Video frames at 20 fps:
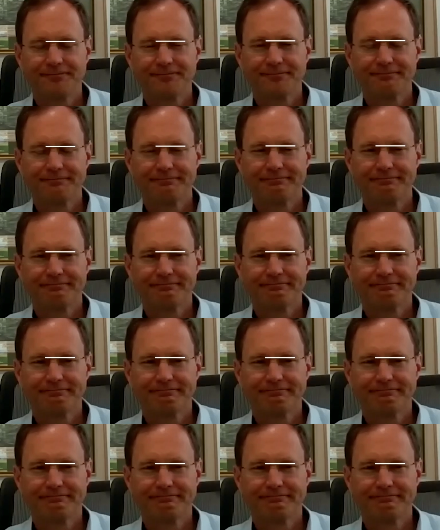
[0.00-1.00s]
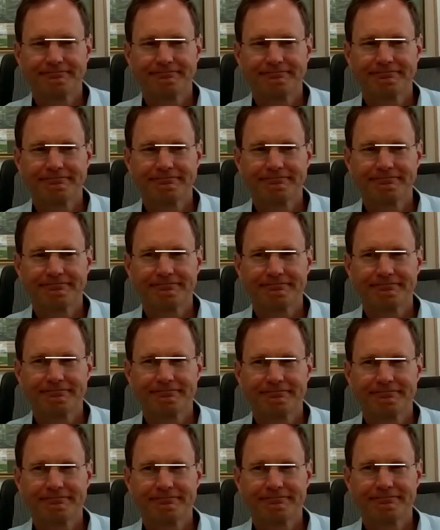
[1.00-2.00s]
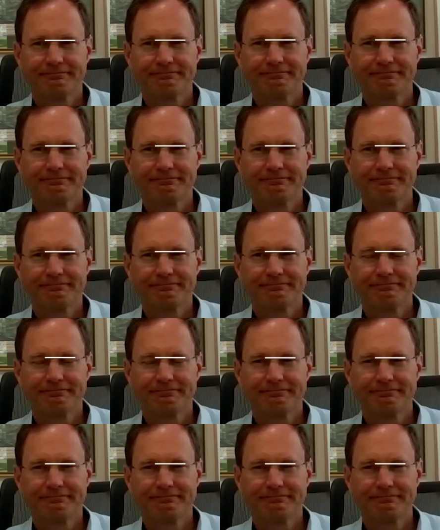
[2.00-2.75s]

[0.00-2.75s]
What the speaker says: [no speech]